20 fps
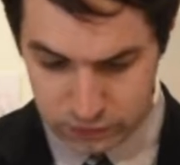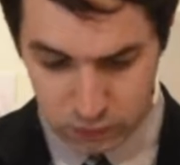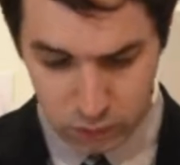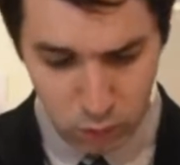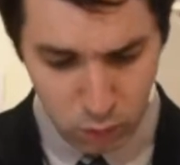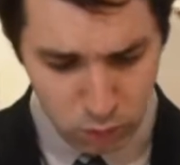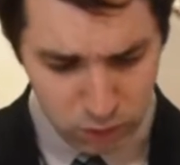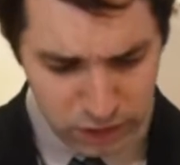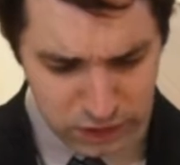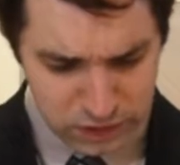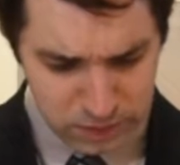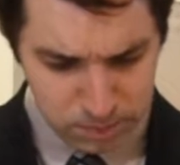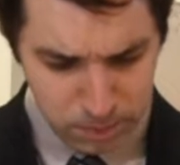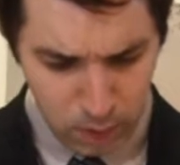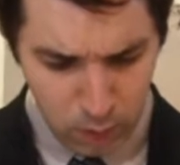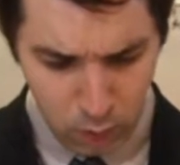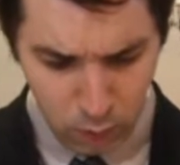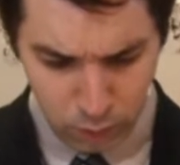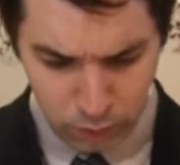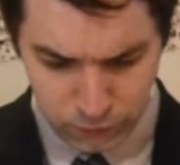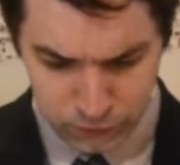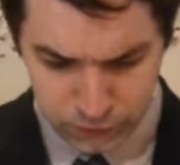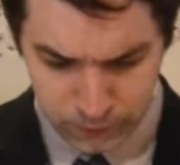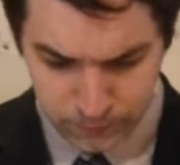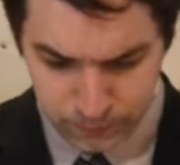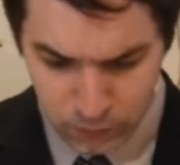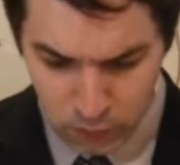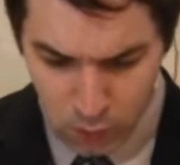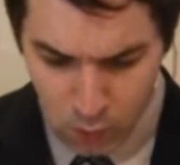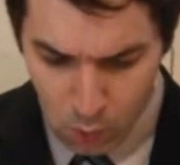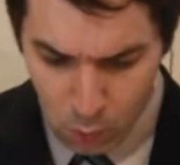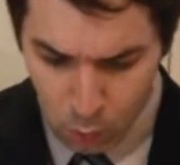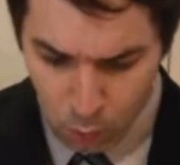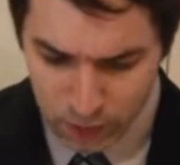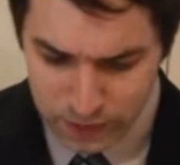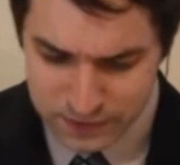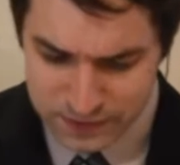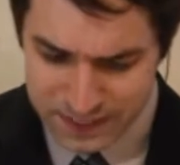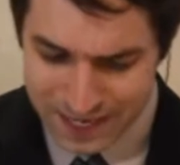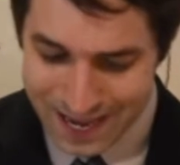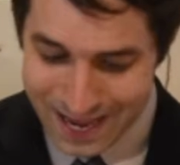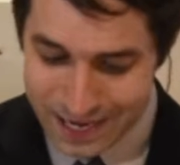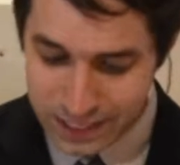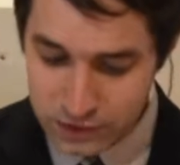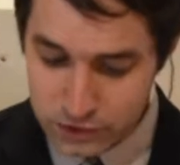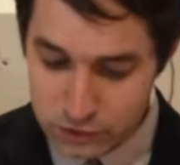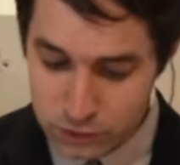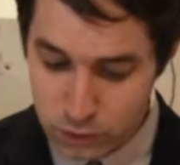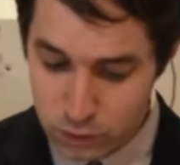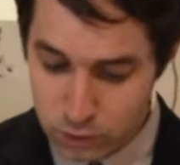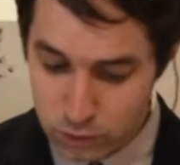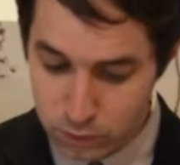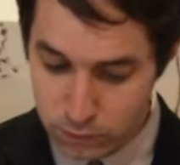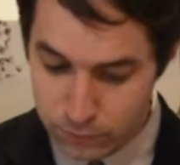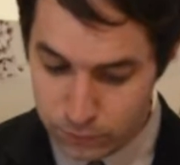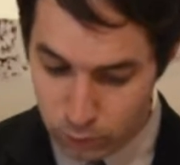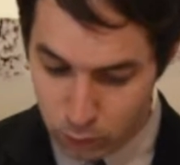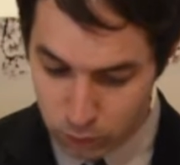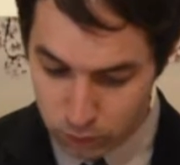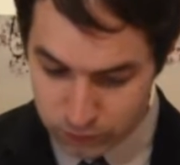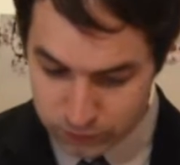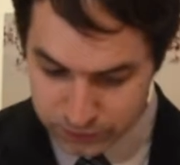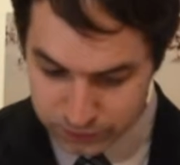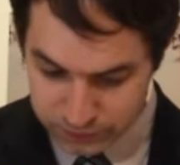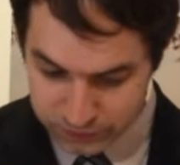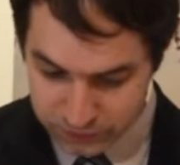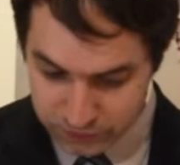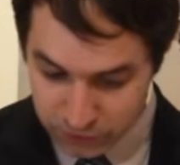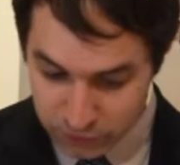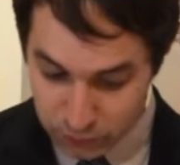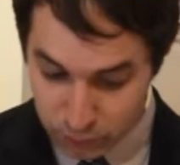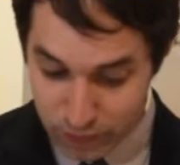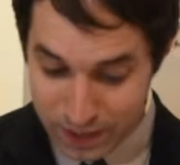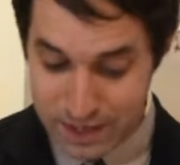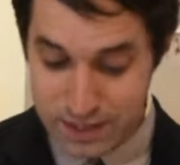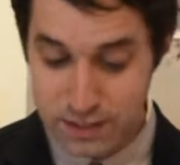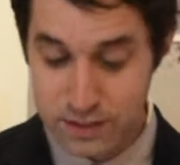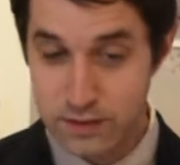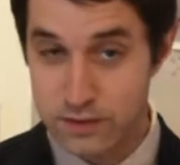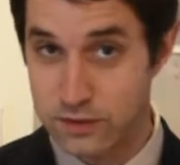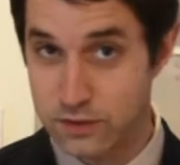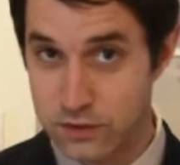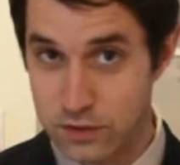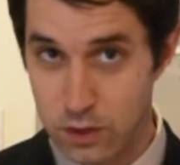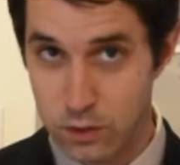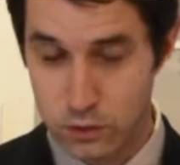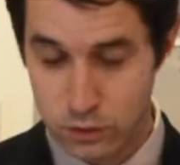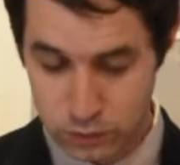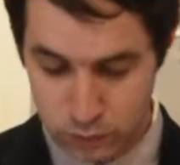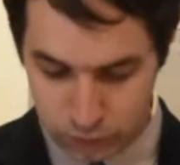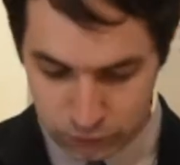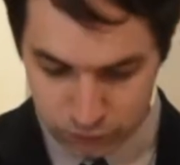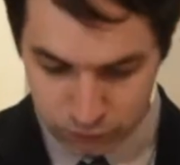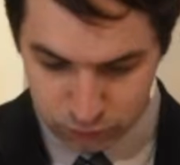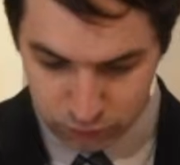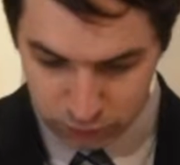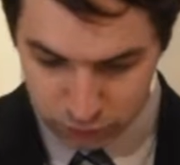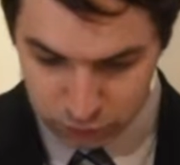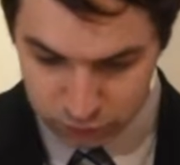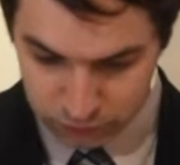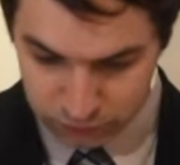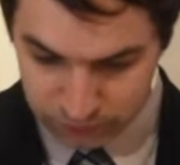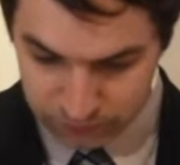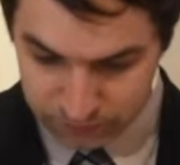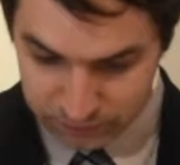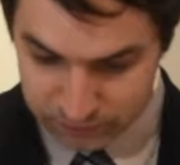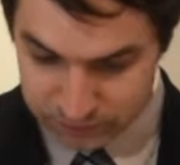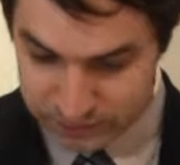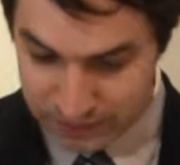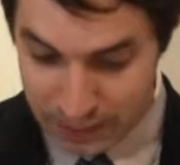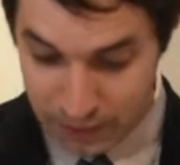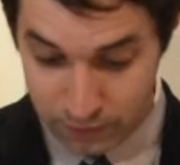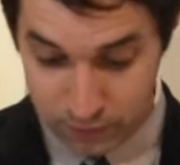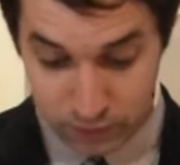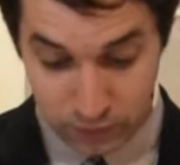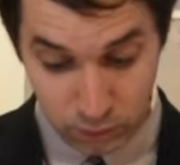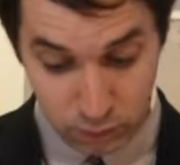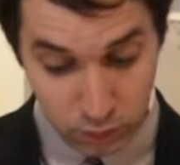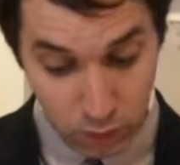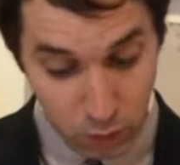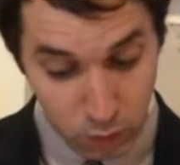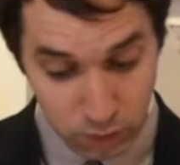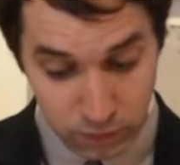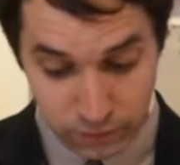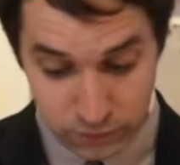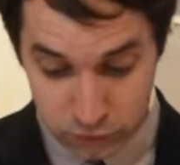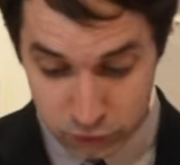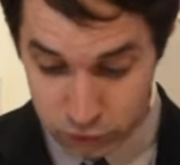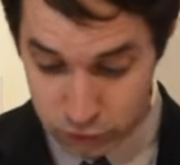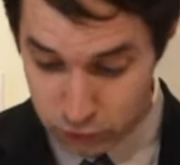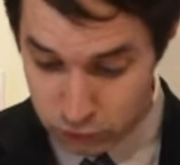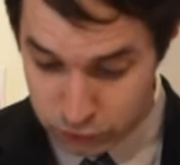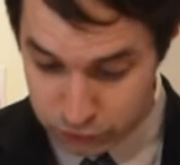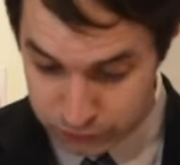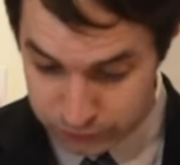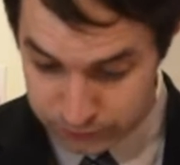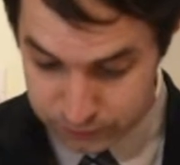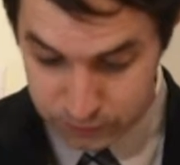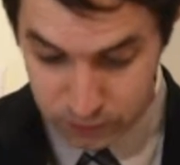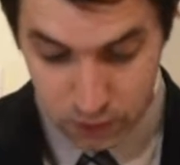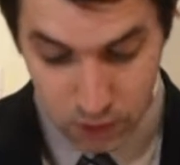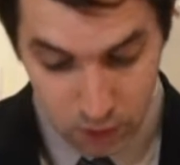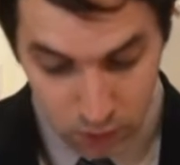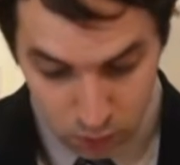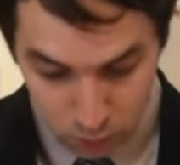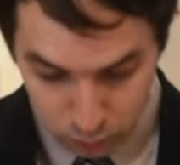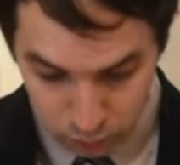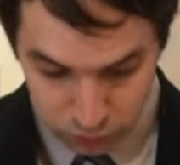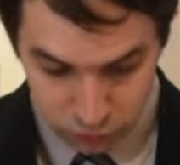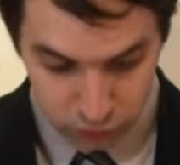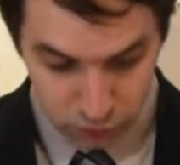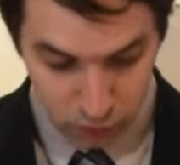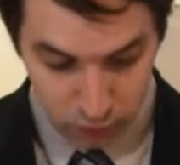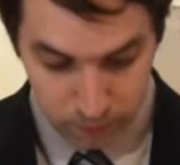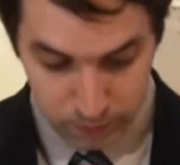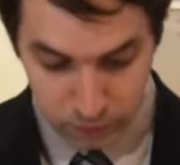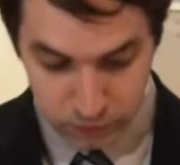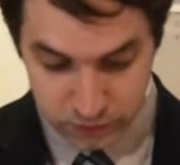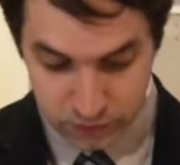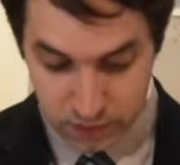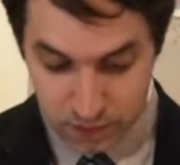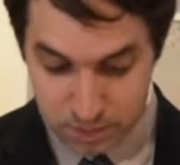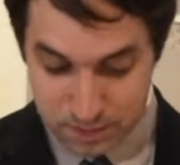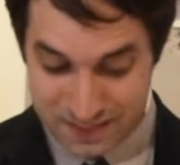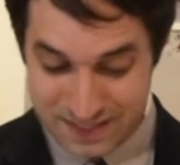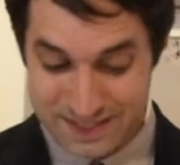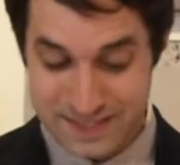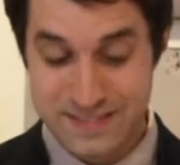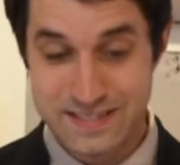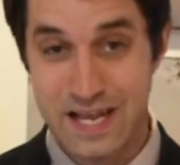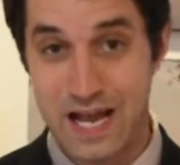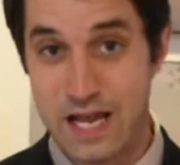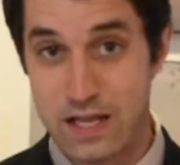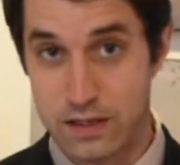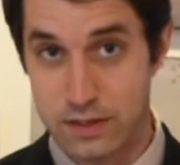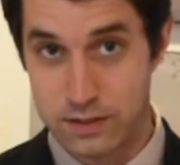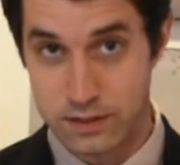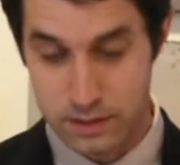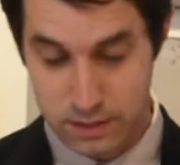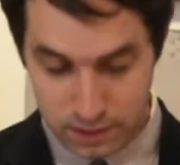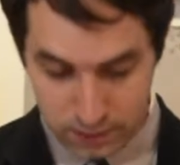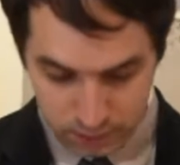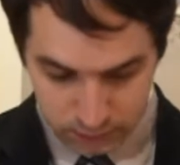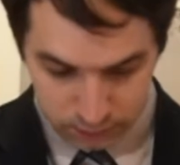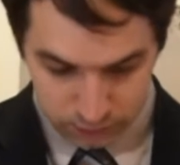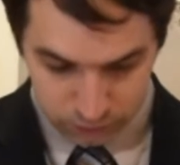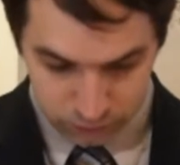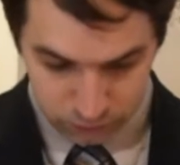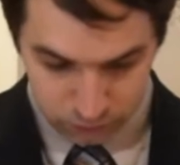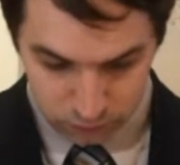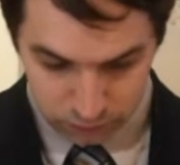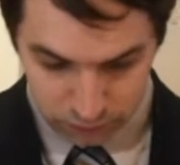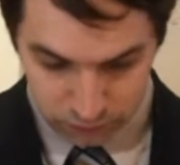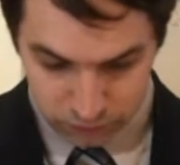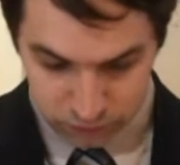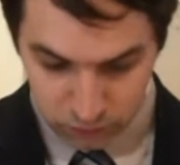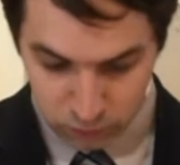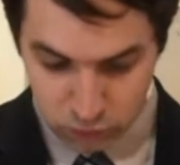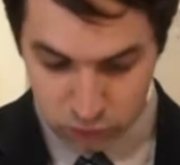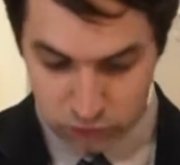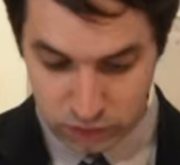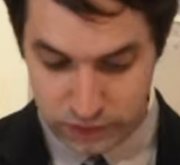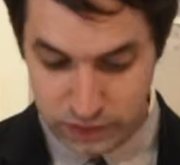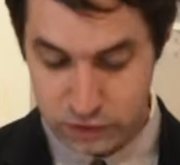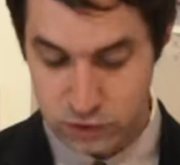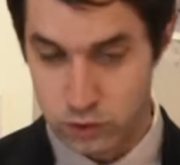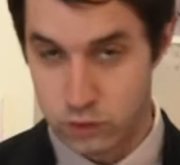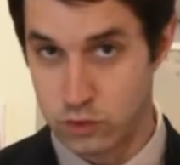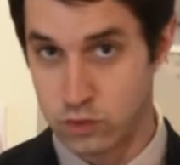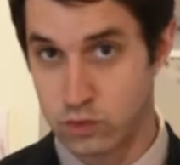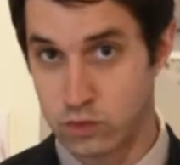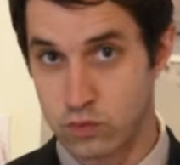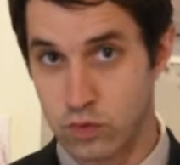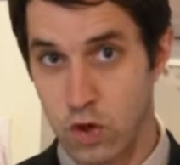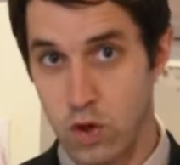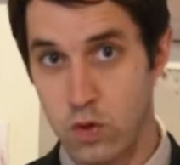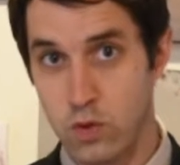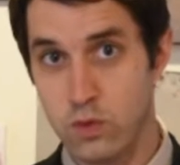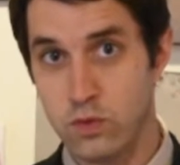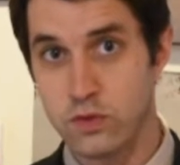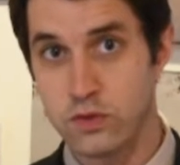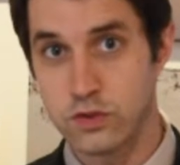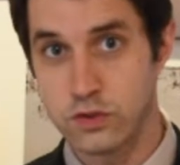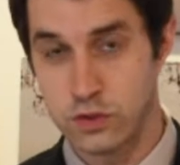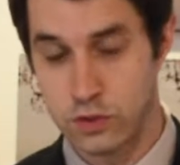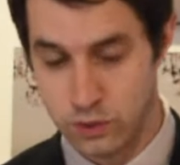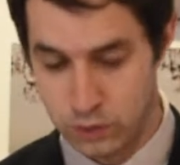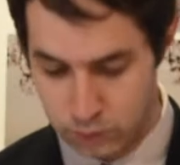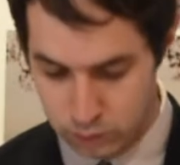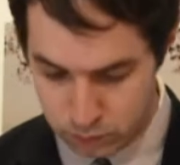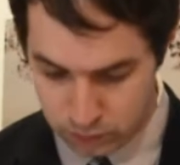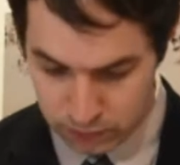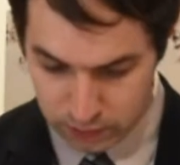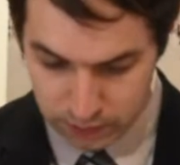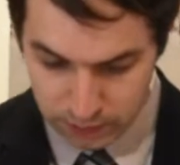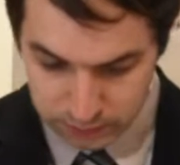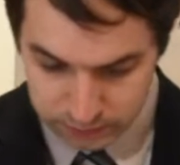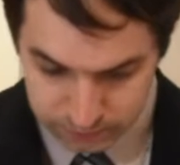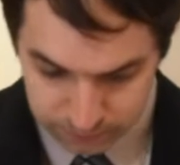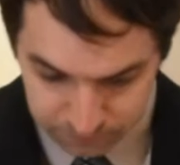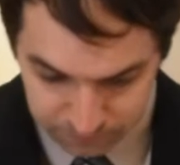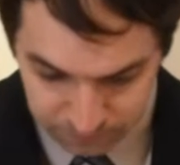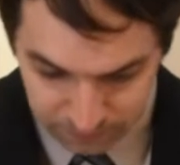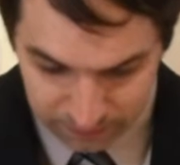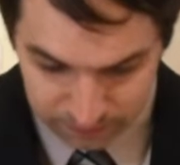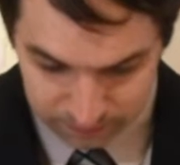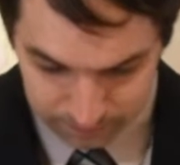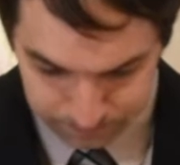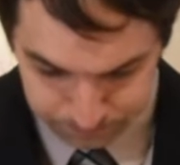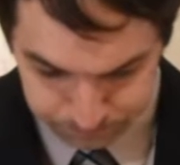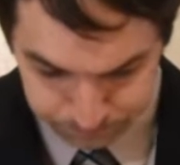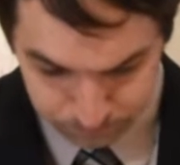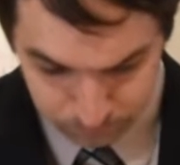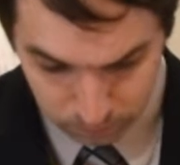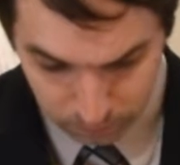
According to Bowles, once external forces threatened the social structures of the South, the role of the churches, which had almost been silent concerning social issues, rose to defend them.